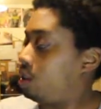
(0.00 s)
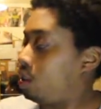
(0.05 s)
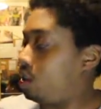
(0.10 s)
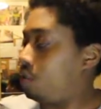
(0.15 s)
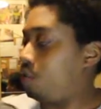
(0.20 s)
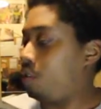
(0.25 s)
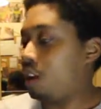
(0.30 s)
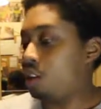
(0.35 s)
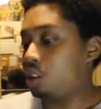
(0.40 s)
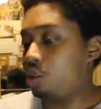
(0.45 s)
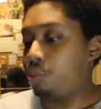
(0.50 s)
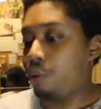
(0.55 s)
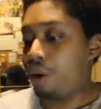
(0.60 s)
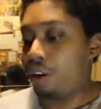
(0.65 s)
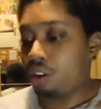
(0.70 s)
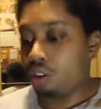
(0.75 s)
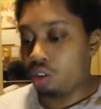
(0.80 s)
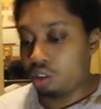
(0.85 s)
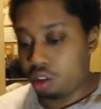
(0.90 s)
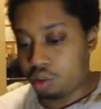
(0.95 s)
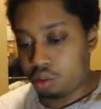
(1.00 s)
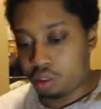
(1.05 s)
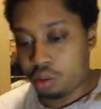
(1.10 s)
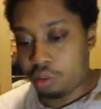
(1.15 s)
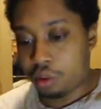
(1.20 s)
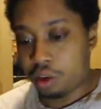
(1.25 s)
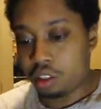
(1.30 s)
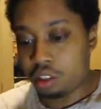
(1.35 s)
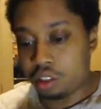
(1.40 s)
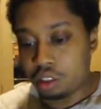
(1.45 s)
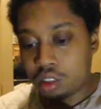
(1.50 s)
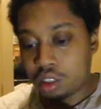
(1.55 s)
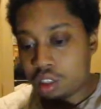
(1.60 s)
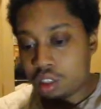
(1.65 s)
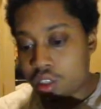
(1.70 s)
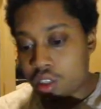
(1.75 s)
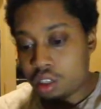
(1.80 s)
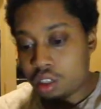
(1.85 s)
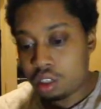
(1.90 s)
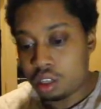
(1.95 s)
Even has the branding on it. Where's the branding?
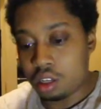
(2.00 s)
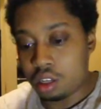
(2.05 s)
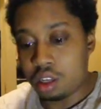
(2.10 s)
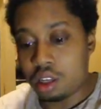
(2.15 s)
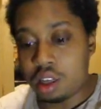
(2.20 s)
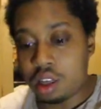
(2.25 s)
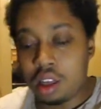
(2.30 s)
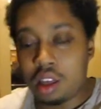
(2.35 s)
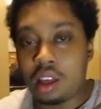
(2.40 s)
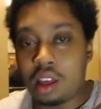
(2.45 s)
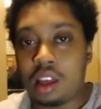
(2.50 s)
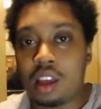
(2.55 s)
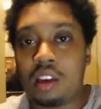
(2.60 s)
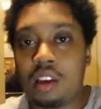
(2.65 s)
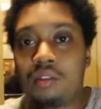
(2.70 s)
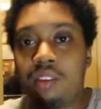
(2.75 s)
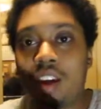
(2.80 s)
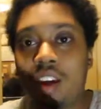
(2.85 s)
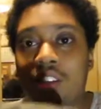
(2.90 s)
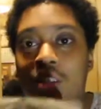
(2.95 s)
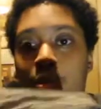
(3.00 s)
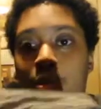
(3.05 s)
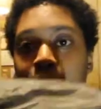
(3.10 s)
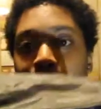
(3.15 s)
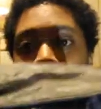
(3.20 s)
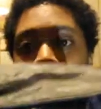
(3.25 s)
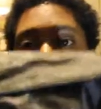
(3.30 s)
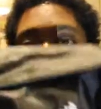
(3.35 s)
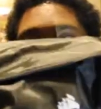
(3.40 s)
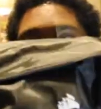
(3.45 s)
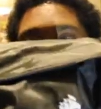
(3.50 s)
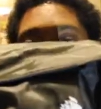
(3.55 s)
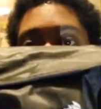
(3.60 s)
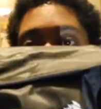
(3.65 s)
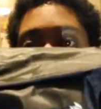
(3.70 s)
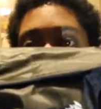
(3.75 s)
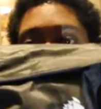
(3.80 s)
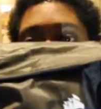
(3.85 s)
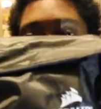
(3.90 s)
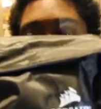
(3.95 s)
Even has the branding on it,
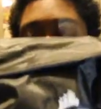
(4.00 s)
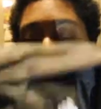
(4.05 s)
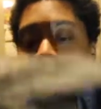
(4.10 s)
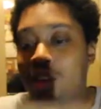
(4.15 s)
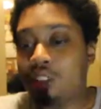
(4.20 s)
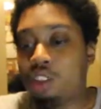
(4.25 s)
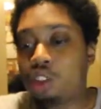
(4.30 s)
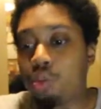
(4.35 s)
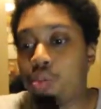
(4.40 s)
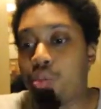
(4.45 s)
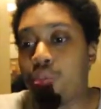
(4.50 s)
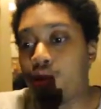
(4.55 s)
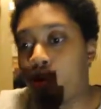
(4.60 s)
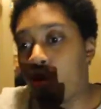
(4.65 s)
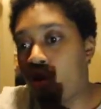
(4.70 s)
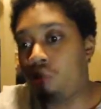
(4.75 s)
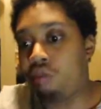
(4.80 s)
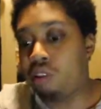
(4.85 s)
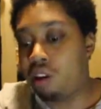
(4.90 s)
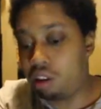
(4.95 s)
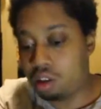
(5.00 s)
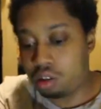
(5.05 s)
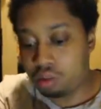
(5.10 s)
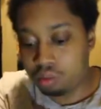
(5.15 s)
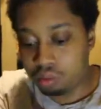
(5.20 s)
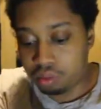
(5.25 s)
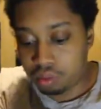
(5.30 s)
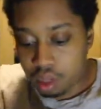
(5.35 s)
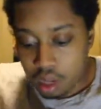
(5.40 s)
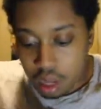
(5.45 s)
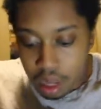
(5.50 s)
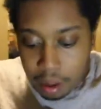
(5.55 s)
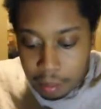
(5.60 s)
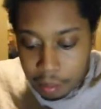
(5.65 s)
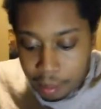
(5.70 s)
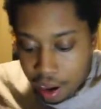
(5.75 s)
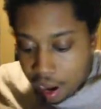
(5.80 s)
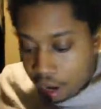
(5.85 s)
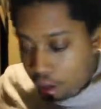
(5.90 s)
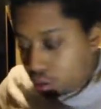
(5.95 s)
so it's not like they just bought a random
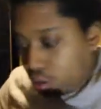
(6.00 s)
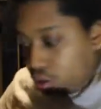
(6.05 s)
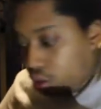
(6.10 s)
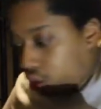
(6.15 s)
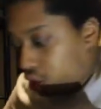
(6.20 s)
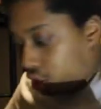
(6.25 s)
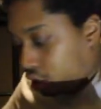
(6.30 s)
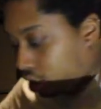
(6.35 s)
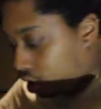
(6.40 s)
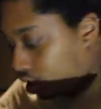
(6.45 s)
pouch.